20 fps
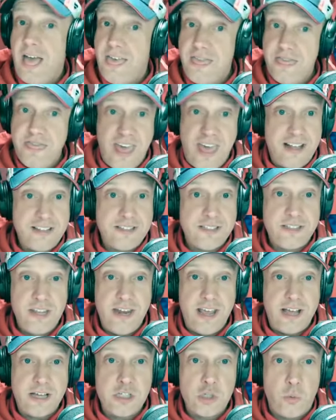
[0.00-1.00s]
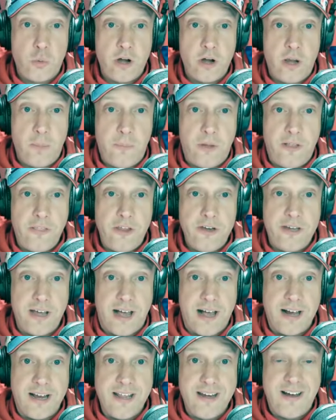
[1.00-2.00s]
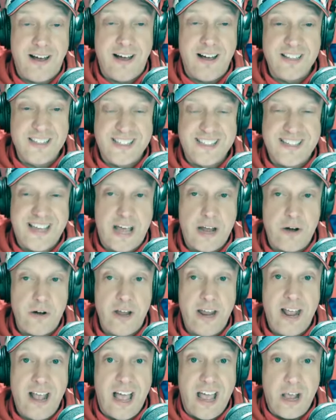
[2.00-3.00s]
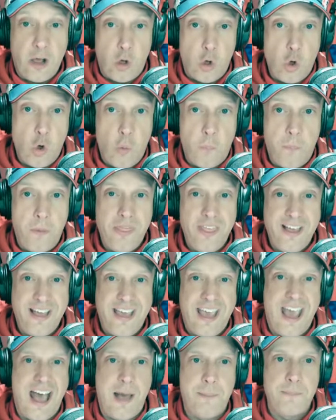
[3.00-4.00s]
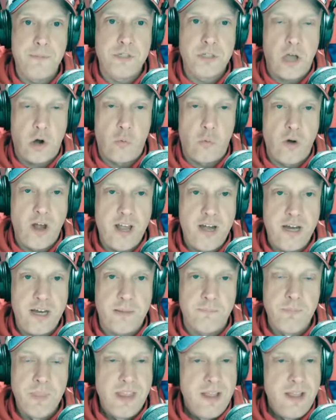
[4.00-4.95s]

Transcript: That's the next one up on the docket on Saturday. I hope the Caps are ready.